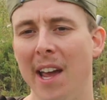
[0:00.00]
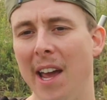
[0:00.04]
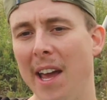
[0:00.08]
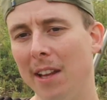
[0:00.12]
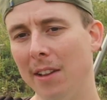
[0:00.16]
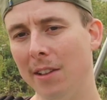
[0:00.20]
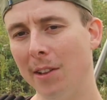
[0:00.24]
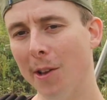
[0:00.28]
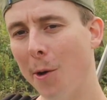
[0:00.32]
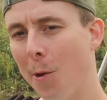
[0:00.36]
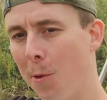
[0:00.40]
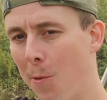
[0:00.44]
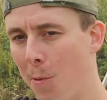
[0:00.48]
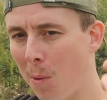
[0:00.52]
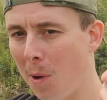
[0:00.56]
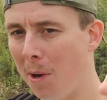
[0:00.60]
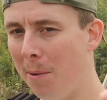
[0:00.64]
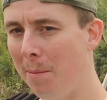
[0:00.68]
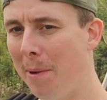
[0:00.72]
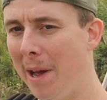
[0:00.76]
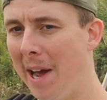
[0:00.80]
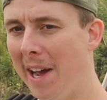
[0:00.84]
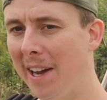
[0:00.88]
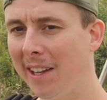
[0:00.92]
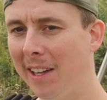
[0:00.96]
and load
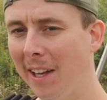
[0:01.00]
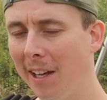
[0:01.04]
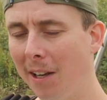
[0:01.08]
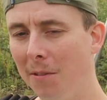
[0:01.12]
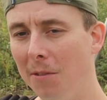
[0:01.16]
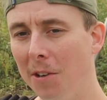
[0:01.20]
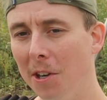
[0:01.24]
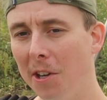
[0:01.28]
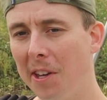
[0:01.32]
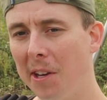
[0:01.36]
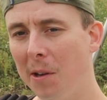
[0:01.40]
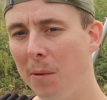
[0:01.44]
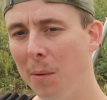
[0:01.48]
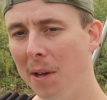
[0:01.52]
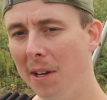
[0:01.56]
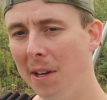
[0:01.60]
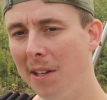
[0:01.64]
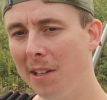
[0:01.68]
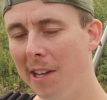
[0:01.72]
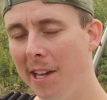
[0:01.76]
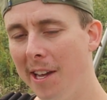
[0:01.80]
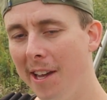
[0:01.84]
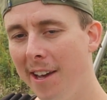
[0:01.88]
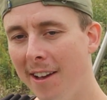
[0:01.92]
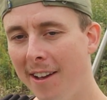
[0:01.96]
one back in really
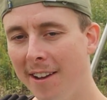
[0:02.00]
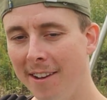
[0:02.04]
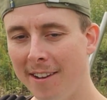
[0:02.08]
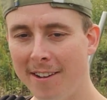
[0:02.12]
quickly.